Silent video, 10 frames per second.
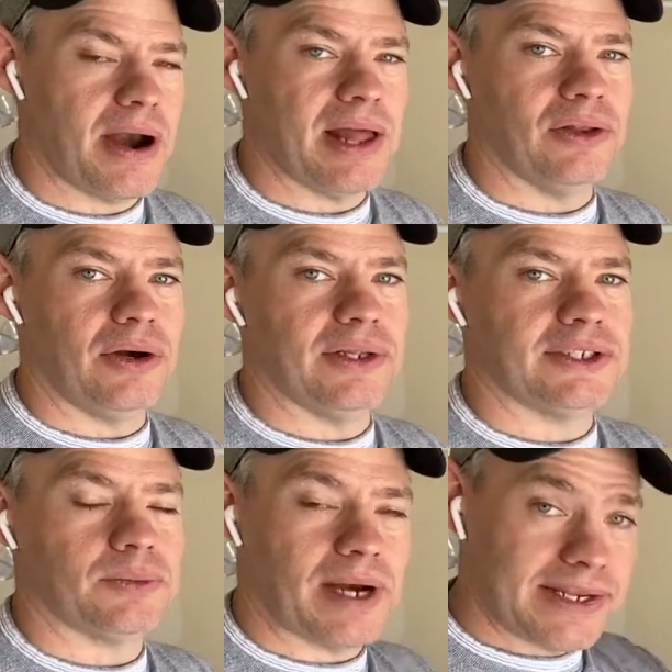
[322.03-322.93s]
And I learned
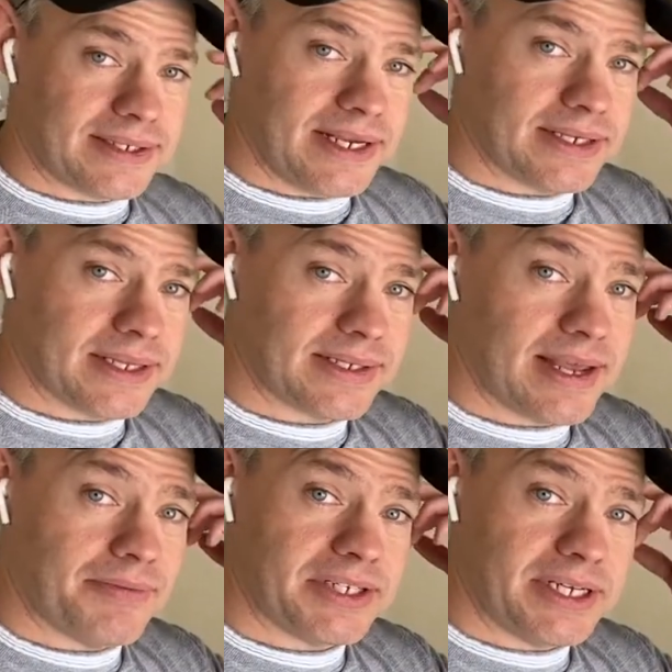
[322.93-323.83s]
this when I seasoned the
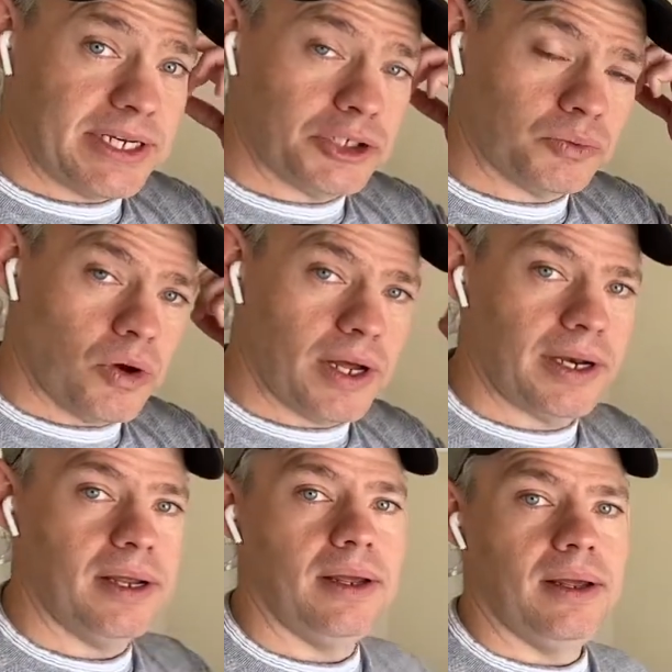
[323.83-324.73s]
17 inch one.